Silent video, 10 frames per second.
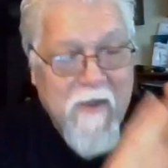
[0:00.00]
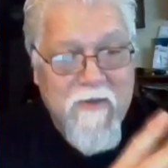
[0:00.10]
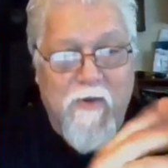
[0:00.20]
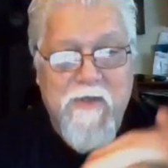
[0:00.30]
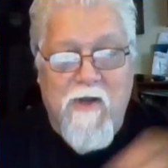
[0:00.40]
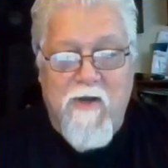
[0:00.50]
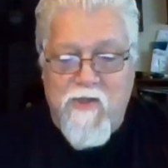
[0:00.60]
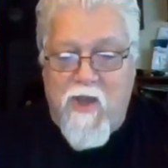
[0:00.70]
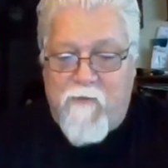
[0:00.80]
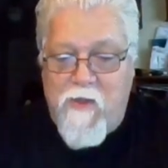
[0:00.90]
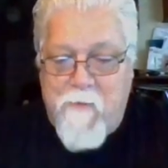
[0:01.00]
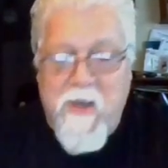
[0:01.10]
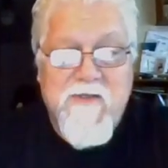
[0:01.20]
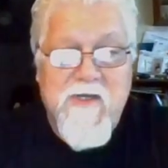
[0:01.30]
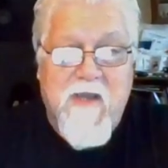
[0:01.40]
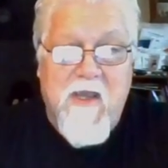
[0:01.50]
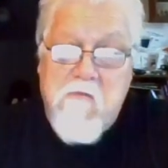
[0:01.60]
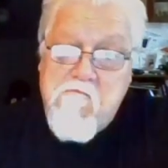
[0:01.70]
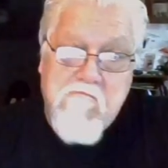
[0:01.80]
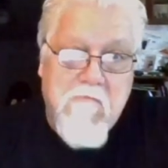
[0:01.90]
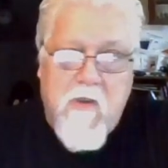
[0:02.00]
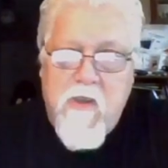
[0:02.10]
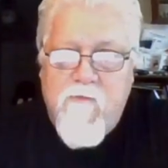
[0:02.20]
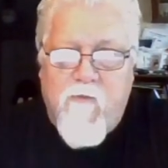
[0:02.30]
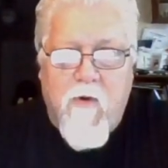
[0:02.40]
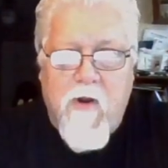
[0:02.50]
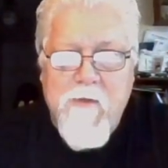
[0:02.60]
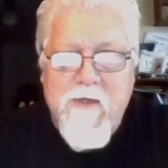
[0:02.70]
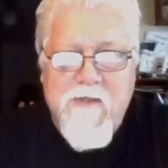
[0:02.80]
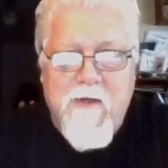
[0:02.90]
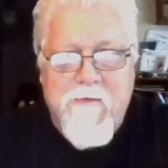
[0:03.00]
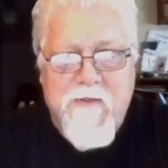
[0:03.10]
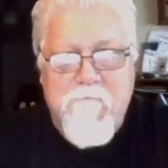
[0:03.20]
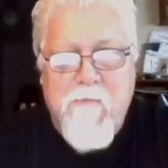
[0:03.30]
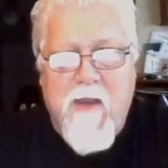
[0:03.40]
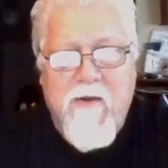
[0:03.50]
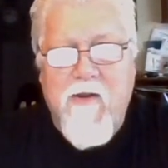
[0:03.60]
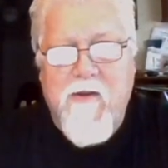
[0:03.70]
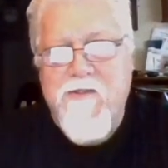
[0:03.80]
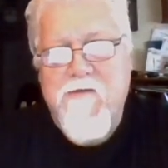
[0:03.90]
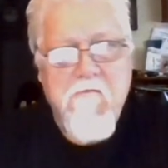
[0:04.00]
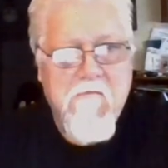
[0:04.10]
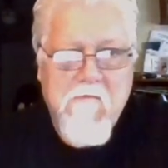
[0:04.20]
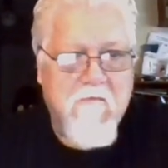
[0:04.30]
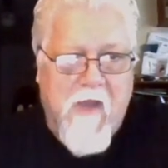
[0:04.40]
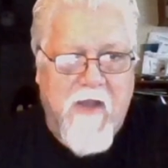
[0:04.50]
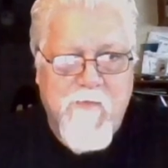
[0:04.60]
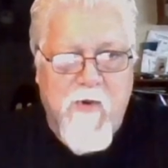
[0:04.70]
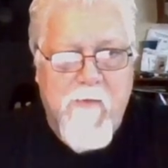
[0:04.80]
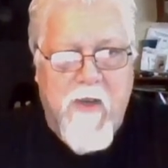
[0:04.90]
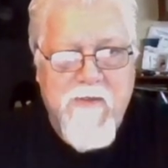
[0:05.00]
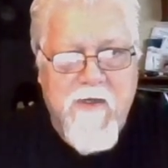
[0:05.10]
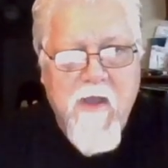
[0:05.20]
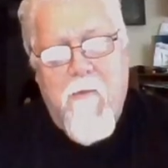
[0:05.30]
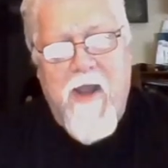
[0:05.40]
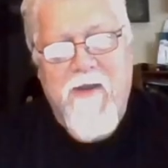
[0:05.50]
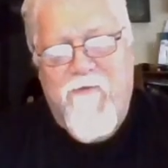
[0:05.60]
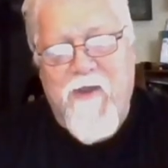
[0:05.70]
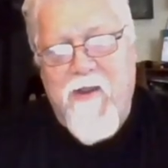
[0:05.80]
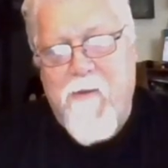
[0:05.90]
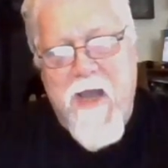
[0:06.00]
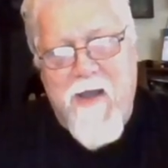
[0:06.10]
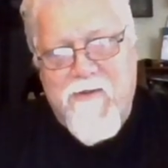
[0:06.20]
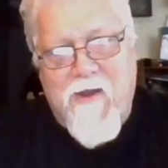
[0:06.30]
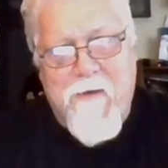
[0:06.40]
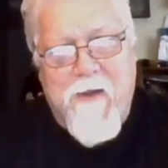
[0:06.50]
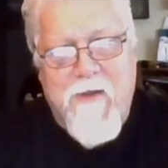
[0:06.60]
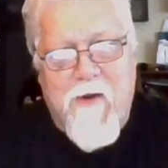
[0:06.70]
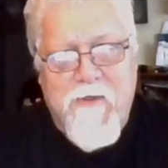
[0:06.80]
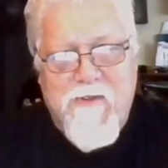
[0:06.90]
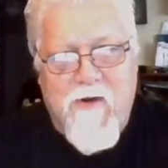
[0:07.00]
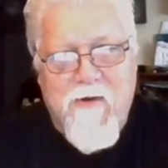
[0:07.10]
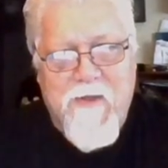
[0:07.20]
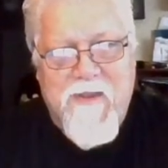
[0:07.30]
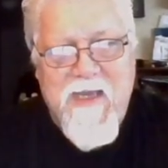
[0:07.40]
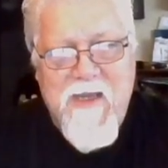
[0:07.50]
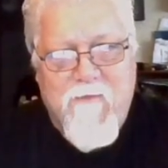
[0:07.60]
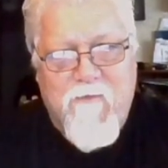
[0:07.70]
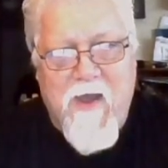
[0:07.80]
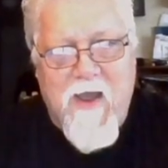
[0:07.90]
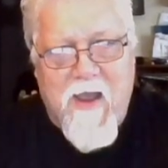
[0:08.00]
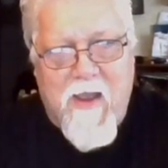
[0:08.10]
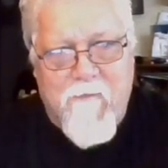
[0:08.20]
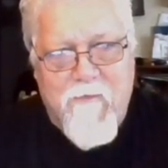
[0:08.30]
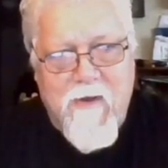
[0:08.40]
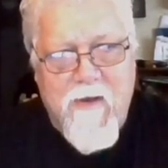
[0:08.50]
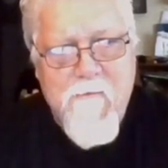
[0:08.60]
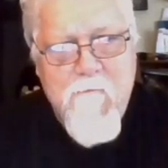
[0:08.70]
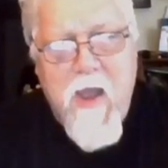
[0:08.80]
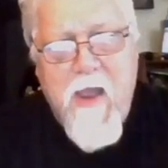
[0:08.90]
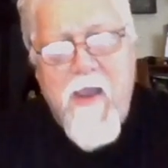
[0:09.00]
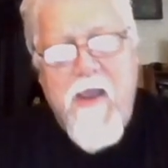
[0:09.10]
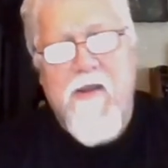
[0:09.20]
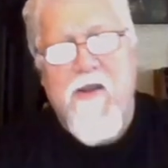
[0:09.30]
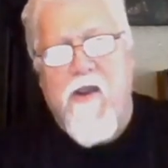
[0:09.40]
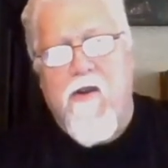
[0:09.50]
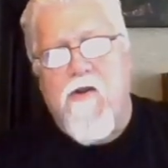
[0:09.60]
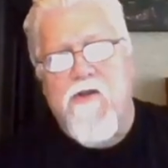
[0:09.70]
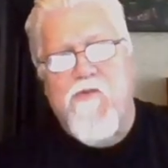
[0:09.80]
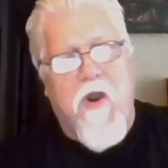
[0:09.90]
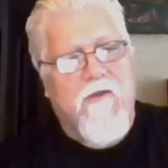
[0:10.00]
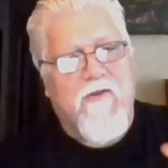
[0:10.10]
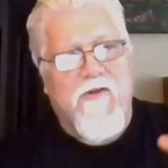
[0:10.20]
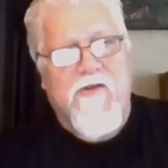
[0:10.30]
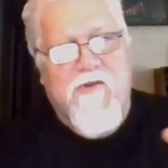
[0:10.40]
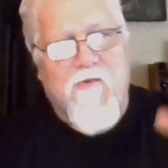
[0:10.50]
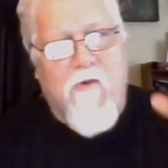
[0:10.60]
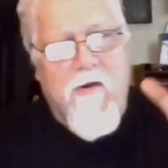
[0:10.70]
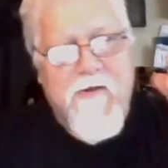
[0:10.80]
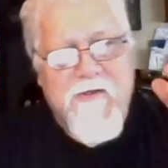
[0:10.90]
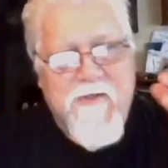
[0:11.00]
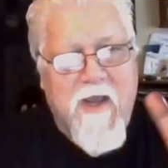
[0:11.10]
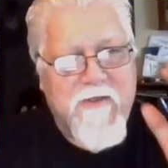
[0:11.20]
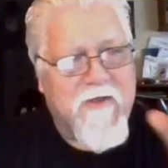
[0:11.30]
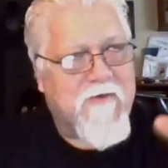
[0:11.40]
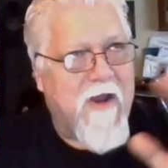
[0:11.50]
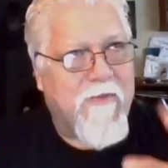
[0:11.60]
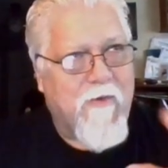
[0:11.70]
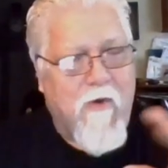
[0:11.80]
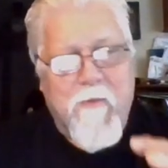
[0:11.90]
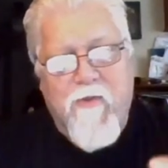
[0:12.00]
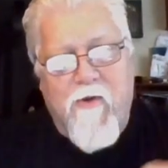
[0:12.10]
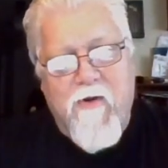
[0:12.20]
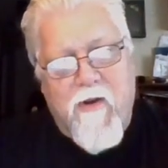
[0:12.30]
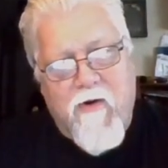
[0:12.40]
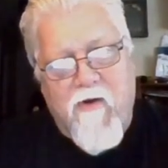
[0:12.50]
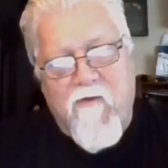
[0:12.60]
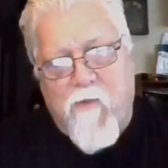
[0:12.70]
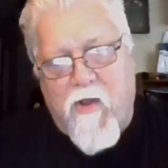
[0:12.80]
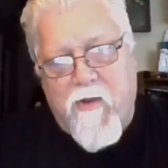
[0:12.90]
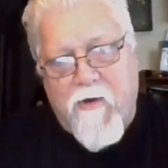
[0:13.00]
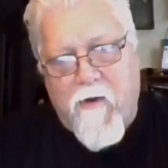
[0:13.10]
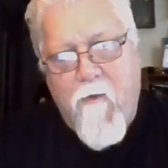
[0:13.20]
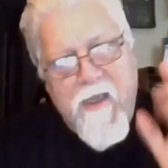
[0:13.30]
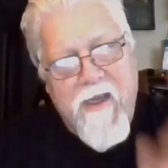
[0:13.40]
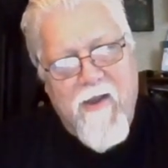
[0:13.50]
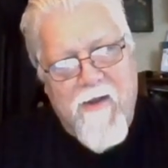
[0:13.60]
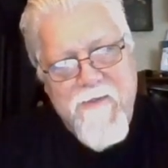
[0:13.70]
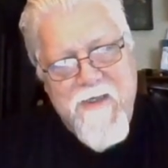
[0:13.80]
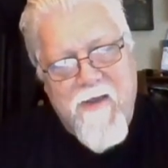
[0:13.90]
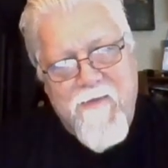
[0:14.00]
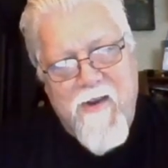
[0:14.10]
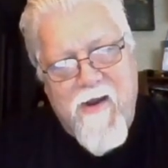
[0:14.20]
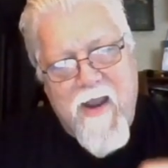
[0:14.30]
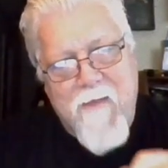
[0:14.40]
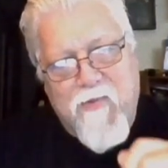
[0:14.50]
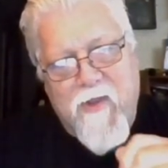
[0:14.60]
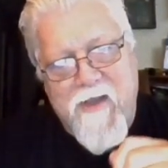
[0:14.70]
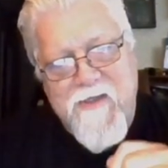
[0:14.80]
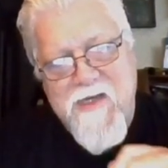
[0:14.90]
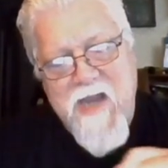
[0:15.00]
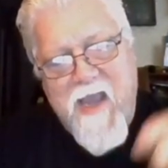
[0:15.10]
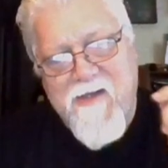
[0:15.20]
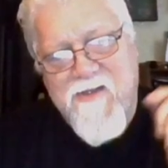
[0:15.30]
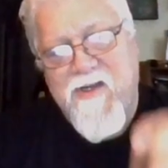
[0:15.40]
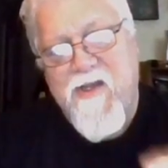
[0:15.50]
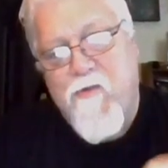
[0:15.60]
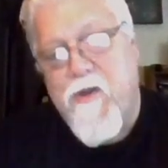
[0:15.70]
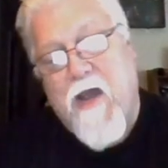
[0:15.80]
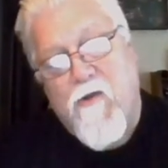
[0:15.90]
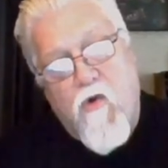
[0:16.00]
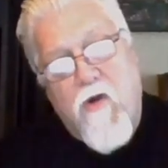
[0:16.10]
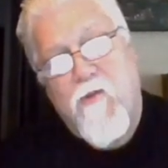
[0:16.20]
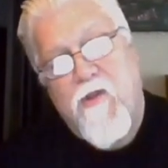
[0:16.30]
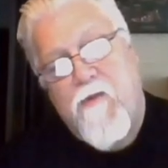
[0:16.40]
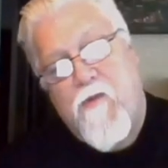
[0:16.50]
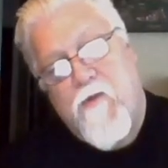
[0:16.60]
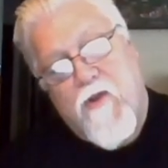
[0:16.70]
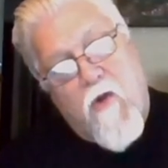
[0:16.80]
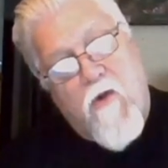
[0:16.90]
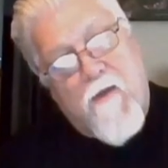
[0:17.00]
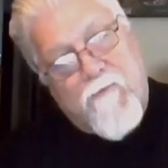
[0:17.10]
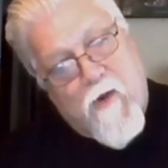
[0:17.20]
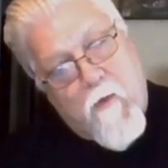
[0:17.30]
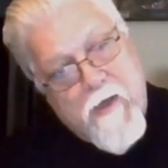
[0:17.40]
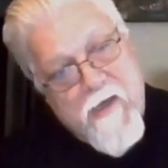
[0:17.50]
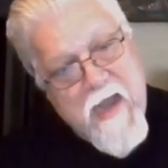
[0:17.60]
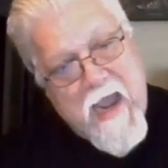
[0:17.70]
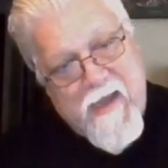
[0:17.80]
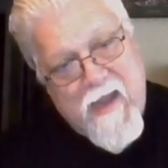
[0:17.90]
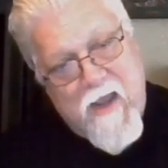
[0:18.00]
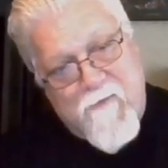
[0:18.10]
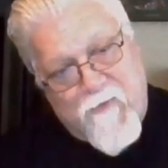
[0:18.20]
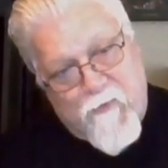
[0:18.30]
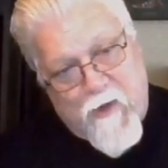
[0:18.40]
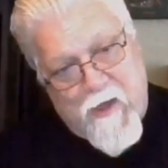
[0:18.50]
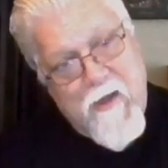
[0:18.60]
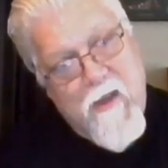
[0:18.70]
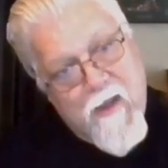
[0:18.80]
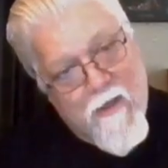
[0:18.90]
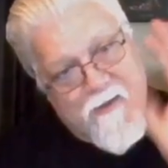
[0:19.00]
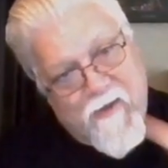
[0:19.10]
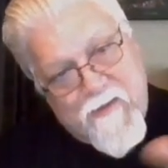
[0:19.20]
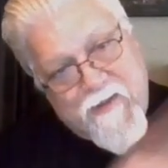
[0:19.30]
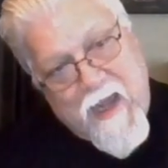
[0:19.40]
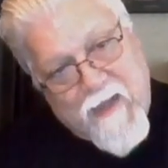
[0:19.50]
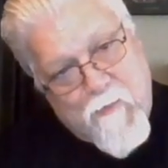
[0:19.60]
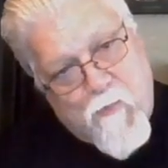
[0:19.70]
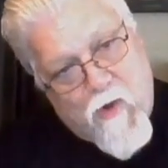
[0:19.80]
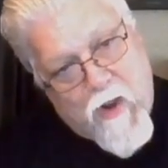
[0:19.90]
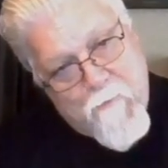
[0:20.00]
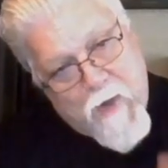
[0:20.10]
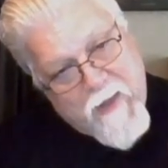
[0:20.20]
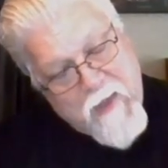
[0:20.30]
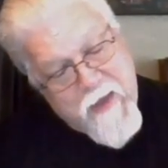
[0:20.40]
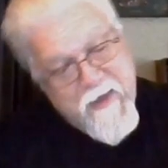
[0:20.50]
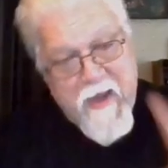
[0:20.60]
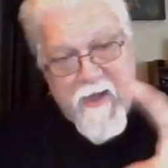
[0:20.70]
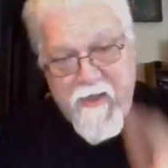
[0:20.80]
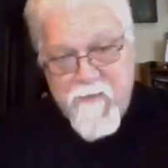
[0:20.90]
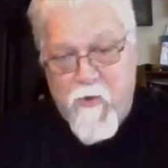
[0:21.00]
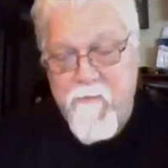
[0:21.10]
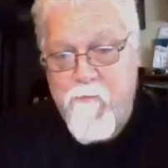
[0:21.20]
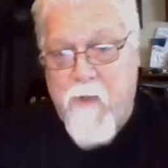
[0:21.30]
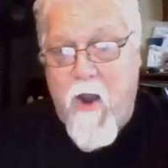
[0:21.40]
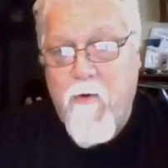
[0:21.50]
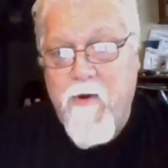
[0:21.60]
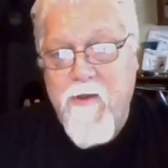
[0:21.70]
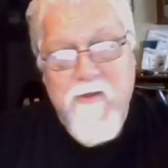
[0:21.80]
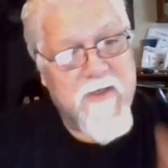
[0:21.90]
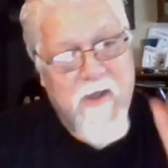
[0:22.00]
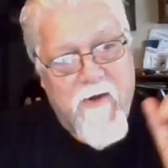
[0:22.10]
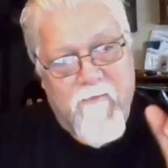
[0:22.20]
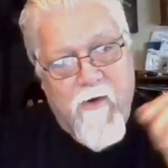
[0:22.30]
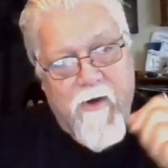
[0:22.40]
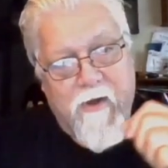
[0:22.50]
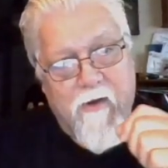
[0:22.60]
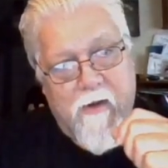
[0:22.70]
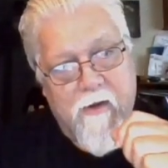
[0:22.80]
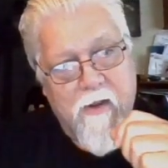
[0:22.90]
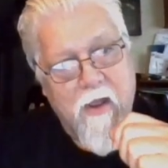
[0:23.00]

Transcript: So he starts off with a basic E4. I mean, I said, my goodness, that's pretty basic. Mike feeling him out, come out there with turning with E5. And here is where the Destroyer decides to try to throw him a curveball here. He comes out there and plays Knight C3. Now, normally we would go out there with Knight F3 to attack the pawn, but at least he's putting power in the center. Very good.